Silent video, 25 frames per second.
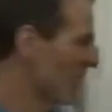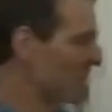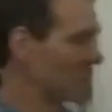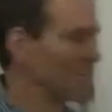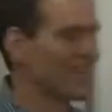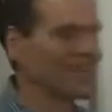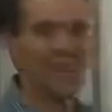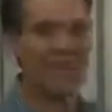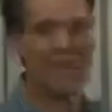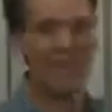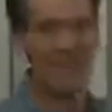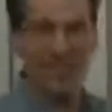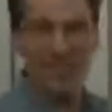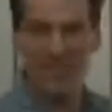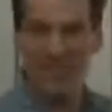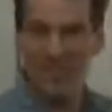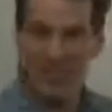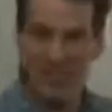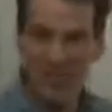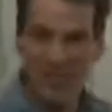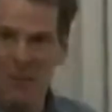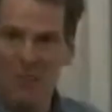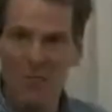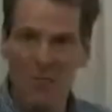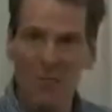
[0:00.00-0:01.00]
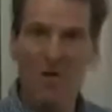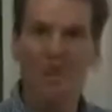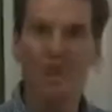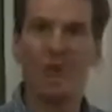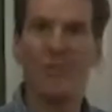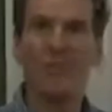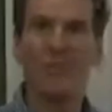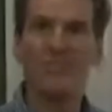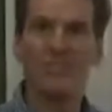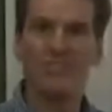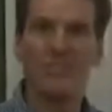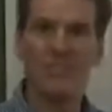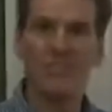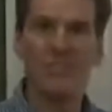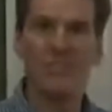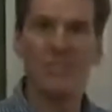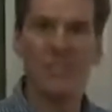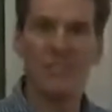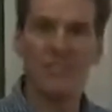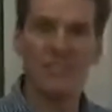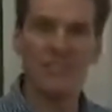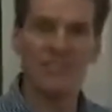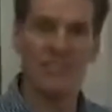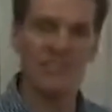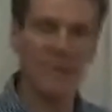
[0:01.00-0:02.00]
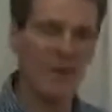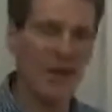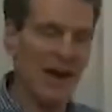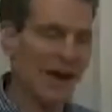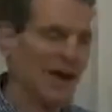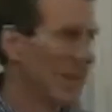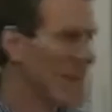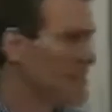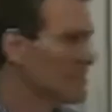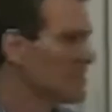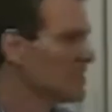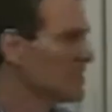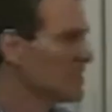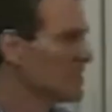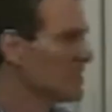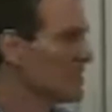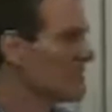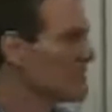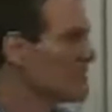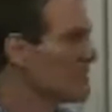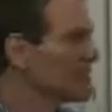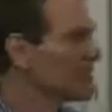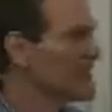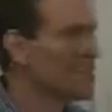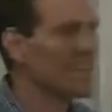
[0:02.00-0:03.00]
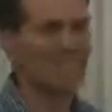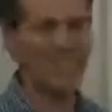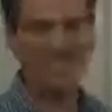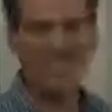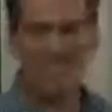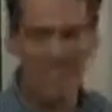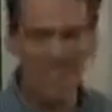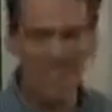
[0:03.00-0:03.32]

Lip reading: That's kind of nuts. What can we do? It's the right answer. Let's ask a